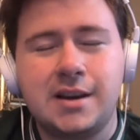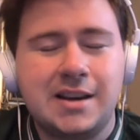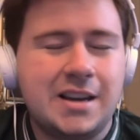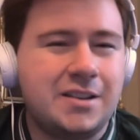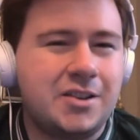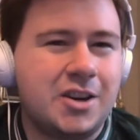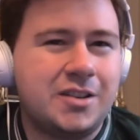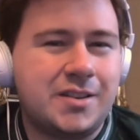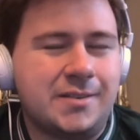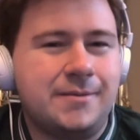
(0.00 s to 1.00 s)
He's
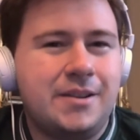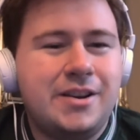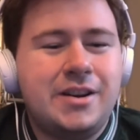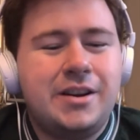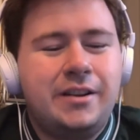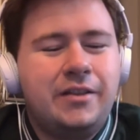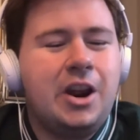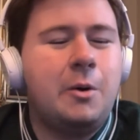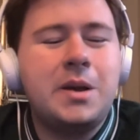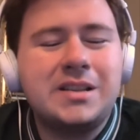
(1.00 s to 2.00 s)
just,
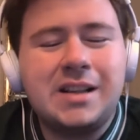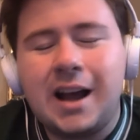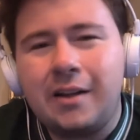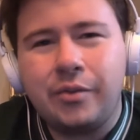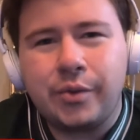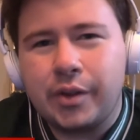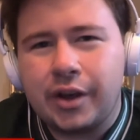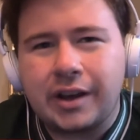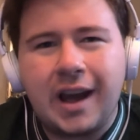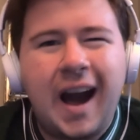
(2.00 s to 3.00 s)
he's not
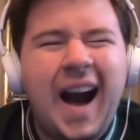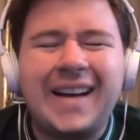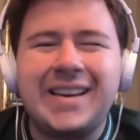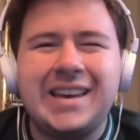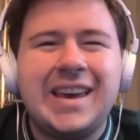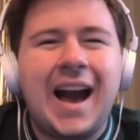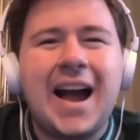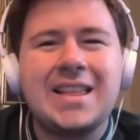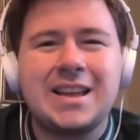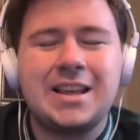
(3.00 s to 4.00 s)
the cocky
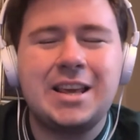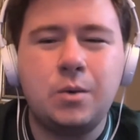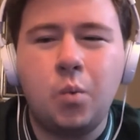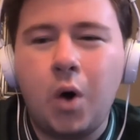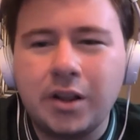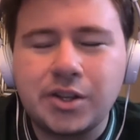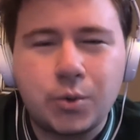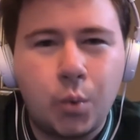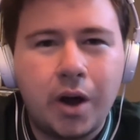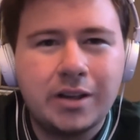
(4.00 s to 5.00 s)
guy that he once
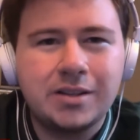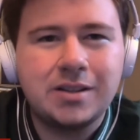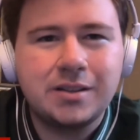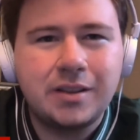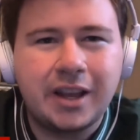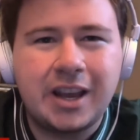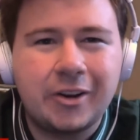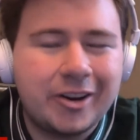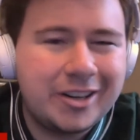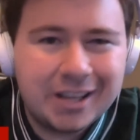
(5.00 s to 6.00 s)
was, like
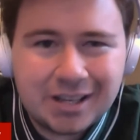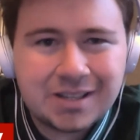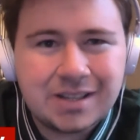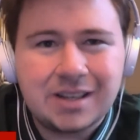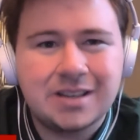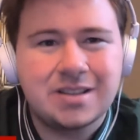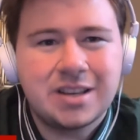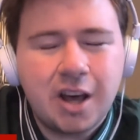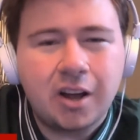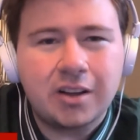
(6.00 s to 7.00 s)
here in DC as a
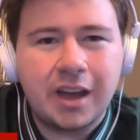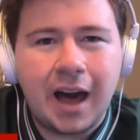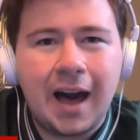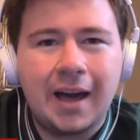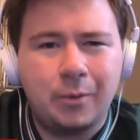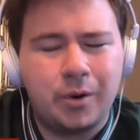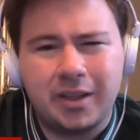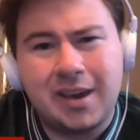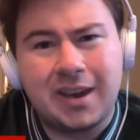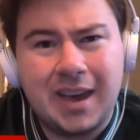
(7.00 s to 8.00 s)
young guy,
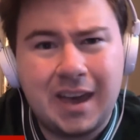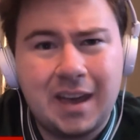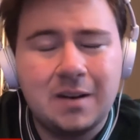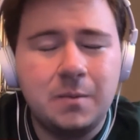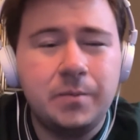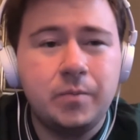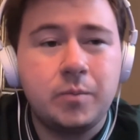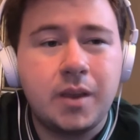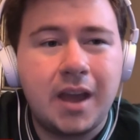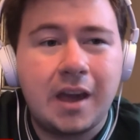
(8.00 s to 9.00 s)
really a kid.
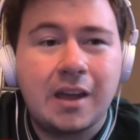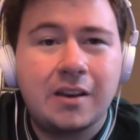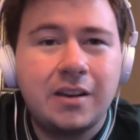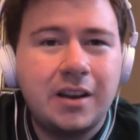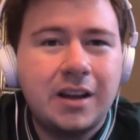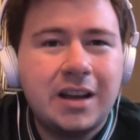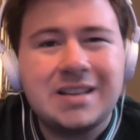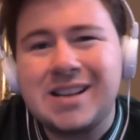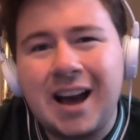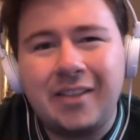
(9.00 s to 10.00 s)
And
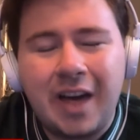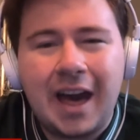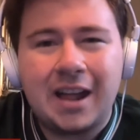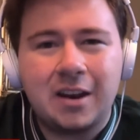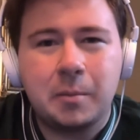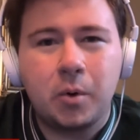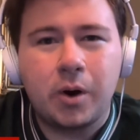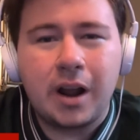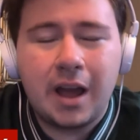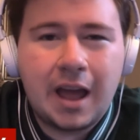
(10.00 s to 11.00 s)
he's not that anymore.
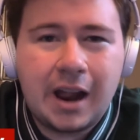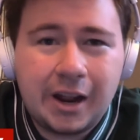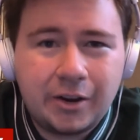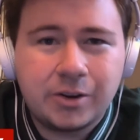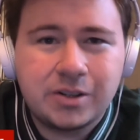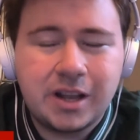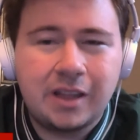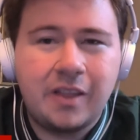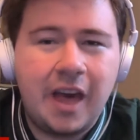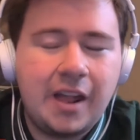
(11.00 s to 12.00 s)
And I
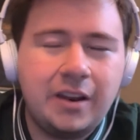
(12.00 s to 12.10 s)
understand that.